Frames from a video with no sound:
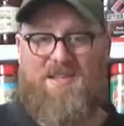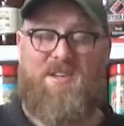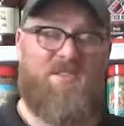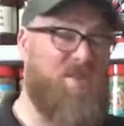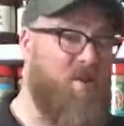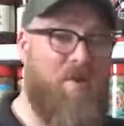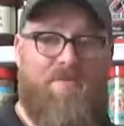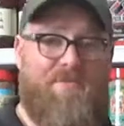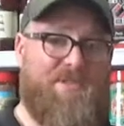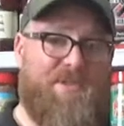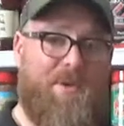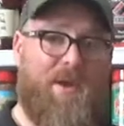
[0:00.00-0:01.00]
So don't
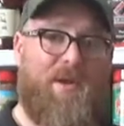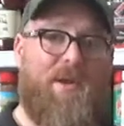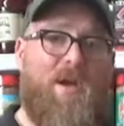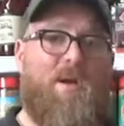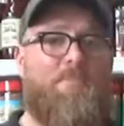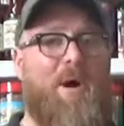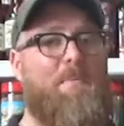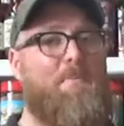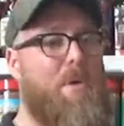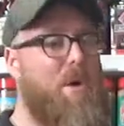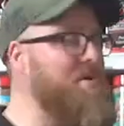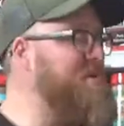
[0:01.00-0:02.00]
overdo it, but
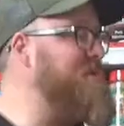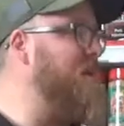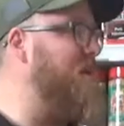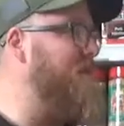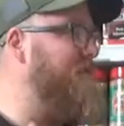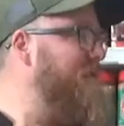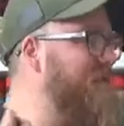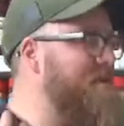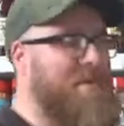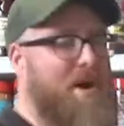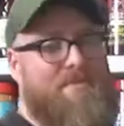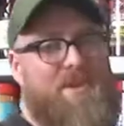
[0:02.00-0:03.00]
most of the
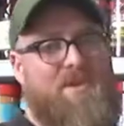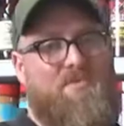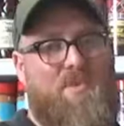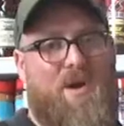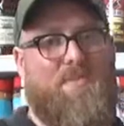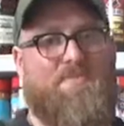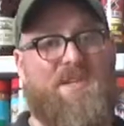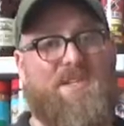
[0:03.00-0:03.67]
barbecue rubs,